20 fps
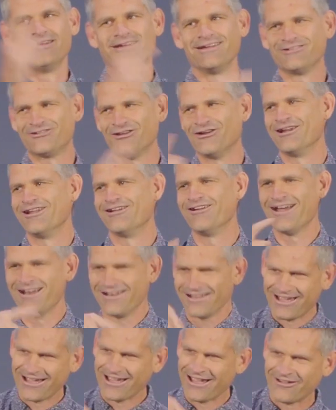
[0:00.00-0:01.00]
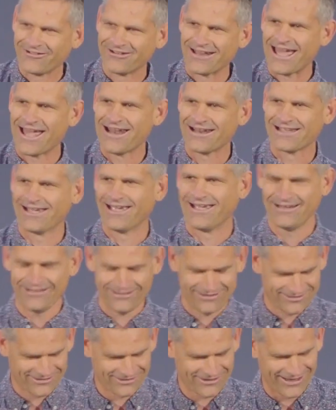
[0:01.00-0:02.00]
turning around and going down again,
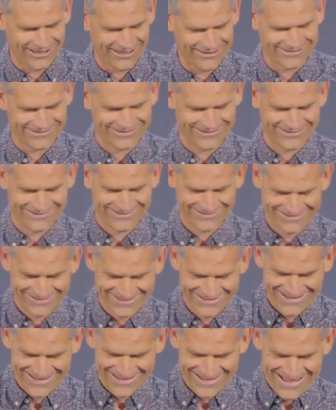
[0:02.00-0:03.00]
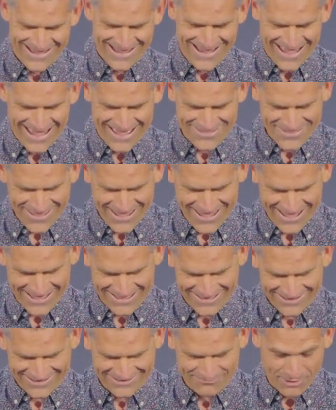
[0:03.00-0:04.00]
right? And
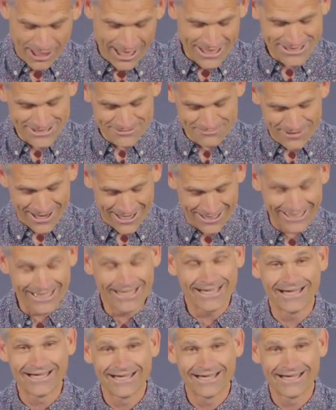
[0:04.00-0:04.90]
then paid some money